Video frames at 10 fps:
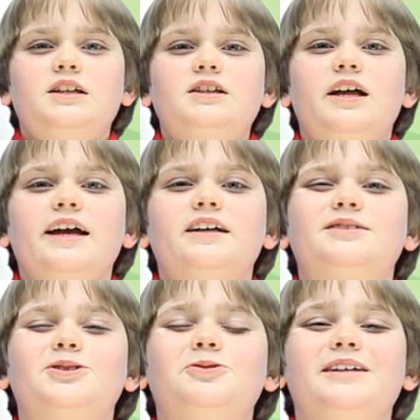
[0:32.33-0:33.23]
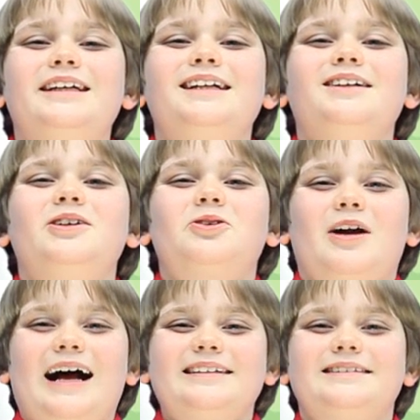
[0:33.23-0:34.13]
like to eat
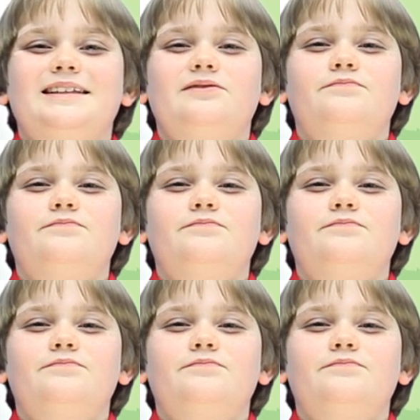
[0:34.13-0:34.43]
grass.